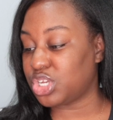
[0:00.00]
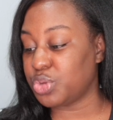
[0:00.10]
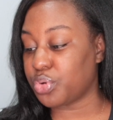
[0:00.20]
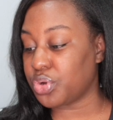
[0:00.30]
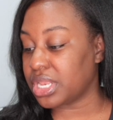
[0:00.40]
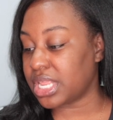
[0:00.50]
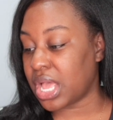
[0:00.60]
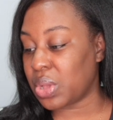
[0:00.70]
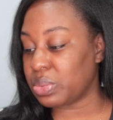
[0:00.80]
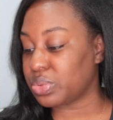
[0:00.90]
She broke it
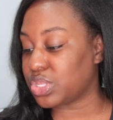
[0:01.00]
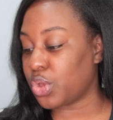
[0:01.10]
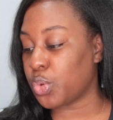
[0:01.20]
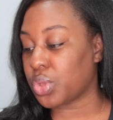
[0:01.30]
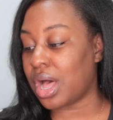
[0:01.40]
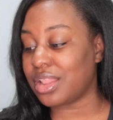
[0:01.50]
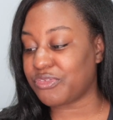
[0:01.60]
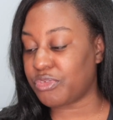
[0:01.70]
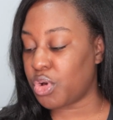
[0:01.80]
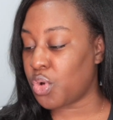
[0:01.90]
down. It was so
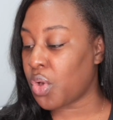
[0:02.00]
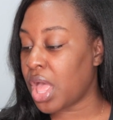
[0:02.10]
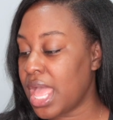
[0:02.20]
colorful,